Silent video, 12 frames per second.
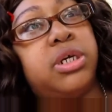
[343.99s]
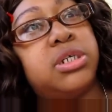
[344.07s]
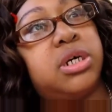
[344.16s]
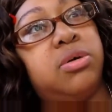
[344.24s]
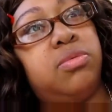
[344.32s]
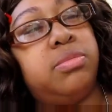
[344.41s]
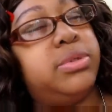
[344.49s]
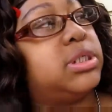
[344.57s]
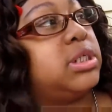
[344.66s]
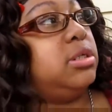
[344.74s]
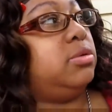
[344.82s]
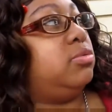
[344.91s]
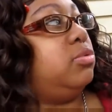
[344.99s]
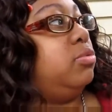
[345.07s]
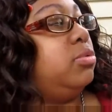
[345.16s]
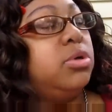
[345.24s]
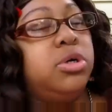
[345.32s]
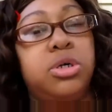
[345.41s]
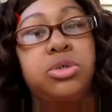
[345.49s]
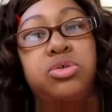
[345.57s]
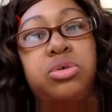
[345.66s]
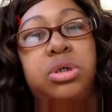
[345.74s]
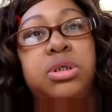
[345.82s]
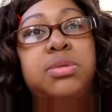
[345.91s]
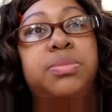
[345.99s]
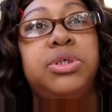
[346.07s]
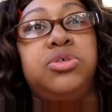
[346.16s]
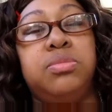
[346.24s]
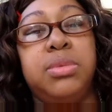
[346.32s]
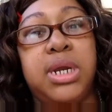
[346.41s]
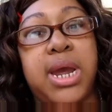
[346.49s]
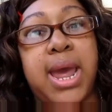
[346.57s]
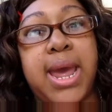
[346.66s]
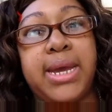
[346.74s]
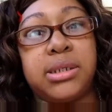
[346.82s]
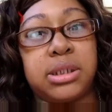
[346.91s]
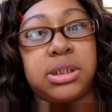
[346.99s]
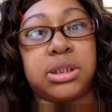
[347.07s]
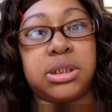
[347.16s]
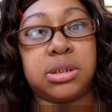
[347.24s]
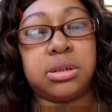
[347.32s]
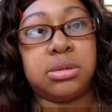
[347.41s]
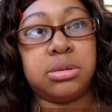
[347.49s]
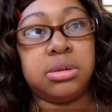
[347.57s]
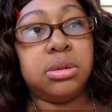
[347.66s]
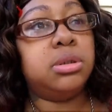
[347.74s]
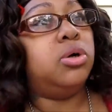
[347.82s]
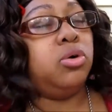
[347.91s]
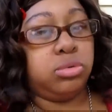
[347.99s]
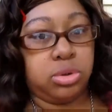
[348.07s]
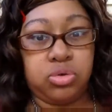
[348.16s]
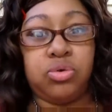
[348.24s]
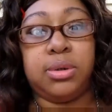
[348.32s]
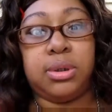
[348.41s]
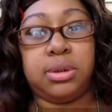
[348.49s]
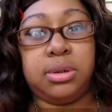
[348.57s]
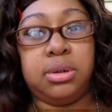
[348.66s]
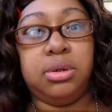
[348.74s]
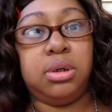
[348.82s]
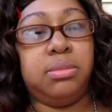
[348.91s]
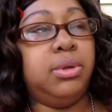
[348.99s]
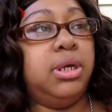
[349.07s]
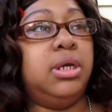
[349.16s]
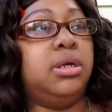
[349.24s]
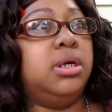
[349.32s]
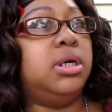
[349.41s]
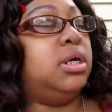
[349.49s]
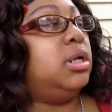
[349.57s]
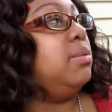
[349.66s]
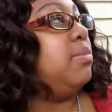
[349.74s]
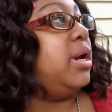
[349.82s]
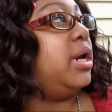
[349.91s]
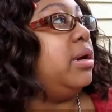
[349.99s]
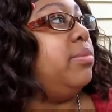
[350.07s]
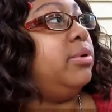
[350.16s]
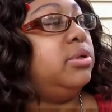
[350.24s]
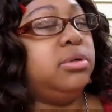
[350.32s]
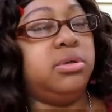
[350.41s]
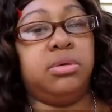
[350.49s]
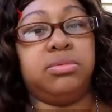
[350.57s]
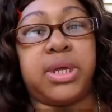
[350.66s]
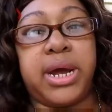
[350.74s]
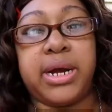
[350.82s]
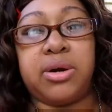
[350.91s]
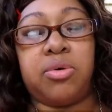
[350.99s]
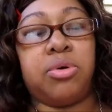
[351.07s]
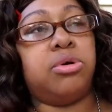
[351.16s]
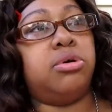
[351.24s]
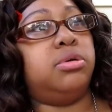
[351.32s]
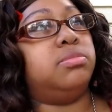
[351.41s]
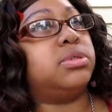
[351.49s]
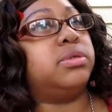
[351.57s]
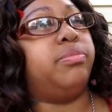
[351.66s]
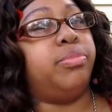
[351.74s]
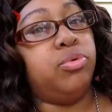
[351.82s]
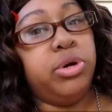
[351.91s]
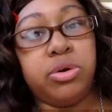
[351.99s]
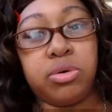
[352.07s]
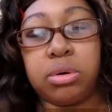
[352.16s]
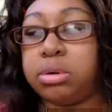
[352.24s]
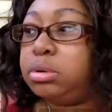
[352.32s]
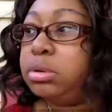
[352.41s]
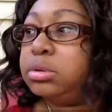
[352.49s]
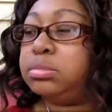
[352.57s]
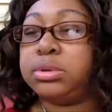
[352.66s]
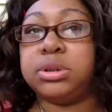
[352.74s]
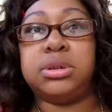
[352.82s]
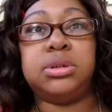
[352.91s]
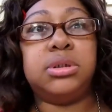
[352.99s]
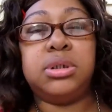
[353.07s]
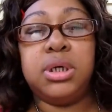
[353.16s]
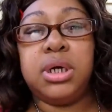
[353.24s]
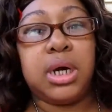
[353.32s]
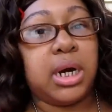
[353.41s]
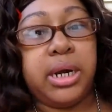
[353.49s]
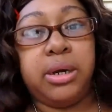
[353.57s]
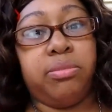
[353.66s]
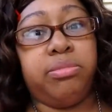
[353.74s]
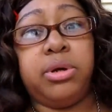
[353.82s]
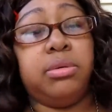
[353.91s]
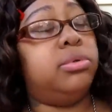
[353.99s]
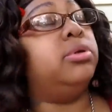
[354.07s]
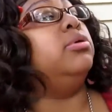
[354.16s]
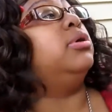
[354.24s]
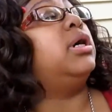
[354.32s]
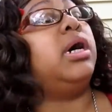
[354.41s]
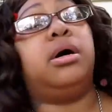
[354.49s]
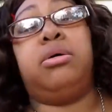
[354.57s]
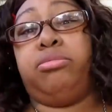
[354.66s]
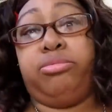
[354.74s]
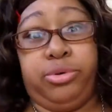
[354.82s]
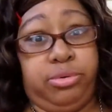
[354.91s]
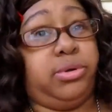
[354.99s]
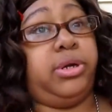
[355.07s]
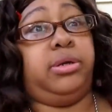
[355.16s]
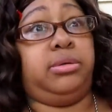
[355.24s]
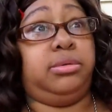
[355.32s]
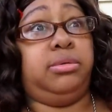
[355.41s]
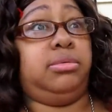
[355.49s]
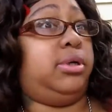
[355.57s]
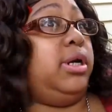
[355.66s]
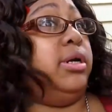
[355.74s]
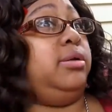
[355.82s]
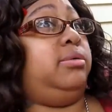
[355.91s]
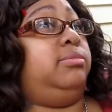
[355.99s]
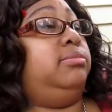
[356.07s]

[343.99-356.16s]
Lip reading: Because I don't want to be sitting on no toilet. There'd be too many asses on the toilet. You know what I mean? And they might have, you know, thigh crumbs and booty crumbs. And I ain't going to be able to do it. I don't do that. Okay?